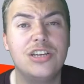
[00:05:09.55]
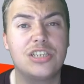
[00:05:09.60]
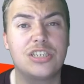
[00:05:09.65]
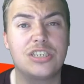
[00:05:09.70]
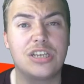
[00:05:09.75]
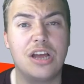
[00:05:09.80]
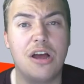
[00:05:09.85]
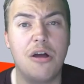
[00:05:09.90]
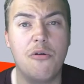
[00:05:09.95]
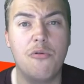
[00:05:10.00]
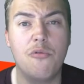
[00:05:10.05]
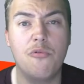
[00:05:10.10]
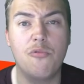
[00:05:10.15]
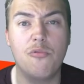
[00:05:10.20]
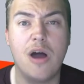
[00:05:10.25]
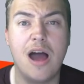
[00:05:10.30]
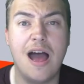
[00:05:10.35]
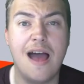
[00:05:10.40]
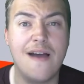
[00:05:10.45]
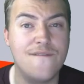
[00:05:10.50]

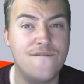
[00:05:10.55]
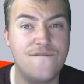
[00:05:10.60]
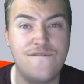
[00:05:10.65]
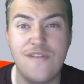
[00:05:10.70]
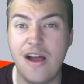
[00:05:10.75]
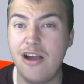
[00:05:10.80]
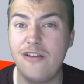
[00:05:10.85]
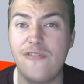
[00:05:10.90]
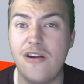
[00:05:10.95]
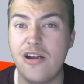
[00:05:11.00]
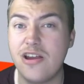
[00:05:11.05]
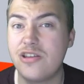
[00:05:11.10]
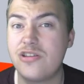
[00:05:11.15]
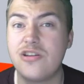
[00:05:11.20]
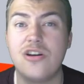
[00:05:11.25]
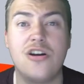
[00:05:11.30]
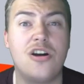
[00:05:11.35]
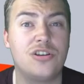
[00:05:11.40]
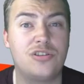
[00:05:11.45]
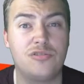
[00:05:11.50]
so uh, very very
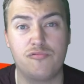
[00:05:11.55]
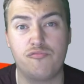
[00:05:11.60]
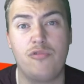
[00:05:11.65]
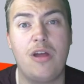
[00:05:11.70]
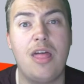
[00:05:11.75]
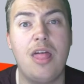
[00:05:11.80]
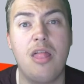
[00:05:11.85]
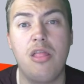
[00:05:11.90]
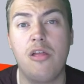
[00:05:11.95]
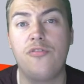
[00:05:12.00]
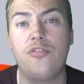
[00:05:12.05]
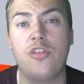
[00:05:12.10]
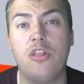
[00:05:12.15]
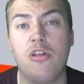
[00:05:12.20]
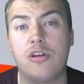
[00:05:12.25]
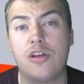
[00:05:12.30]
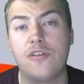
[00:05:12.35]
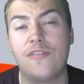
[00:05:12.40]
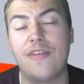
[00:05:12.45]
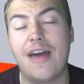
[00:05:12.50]
good really love the
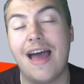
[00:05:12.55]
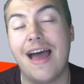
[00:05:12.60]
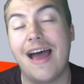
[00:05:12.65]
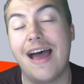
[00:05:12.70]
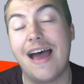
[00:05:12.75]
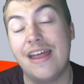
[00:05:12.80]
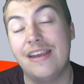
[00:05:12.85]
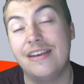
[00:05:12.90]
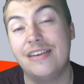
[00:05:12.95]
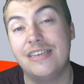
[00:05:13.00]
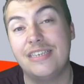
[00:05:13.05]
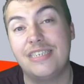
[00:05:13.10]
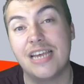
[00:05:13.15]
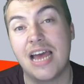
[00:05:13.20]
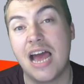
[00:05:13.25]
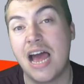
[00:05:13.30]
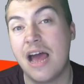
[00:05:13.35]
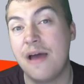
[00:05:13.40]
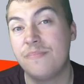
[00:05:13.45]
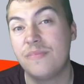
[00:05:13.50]
look of that and
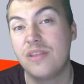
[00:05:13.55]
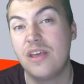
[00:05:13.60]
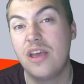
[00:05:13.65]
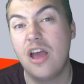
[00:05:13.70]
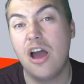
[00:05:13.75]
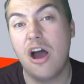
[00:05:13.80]
um,